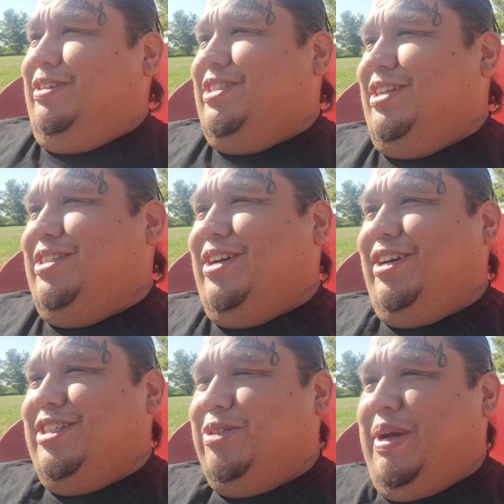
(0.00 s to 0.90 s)
you start
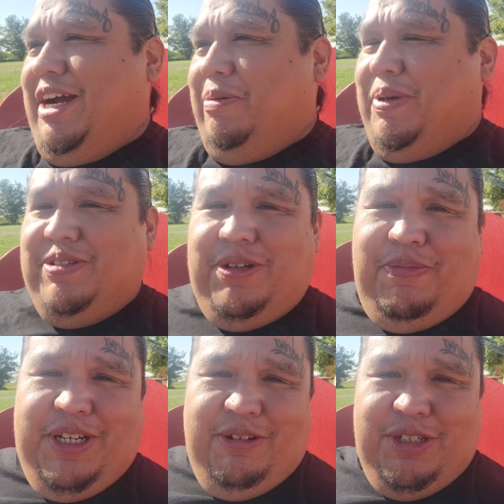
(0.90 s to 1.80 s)
talking smack about somebody,